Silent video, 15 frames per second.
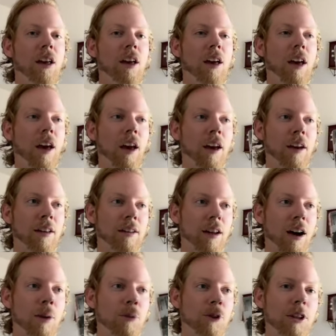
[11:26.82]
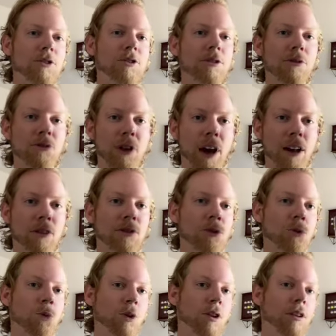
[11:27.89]
And I'm really just a fan of his
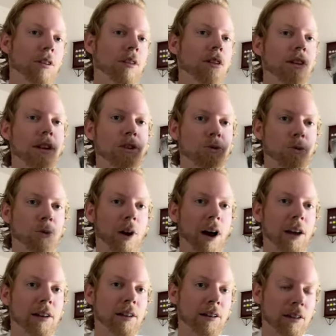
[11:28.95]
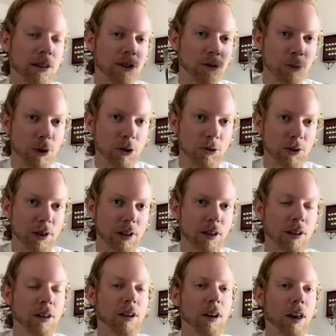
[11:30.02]
work, his writing, his music,
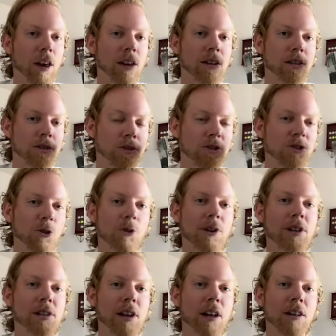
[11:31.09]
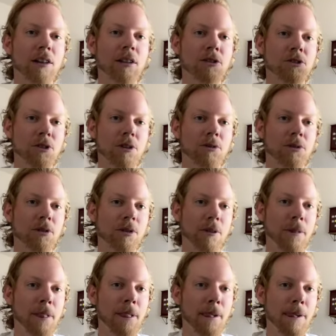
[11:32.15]
and his storytelling in general.
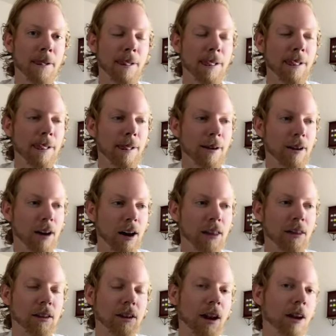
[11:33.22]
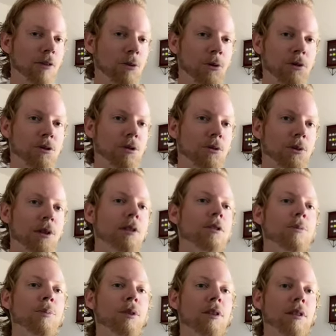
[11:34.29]
I think everyone should read this
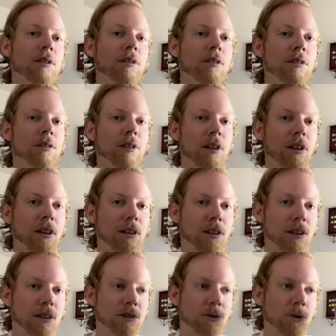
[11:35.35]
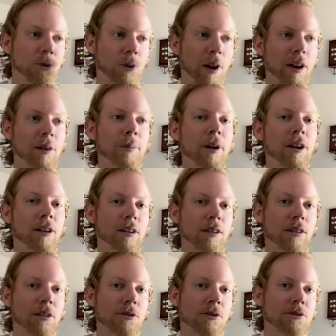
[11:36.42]
book. It's great American
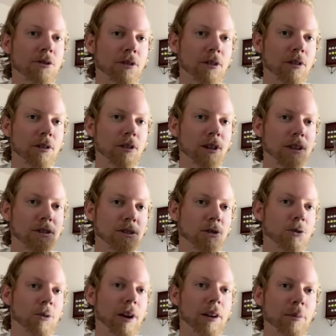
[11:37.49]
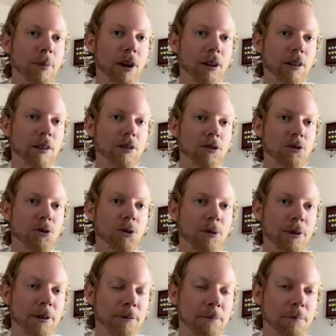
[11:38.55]
literature. It's a great American story.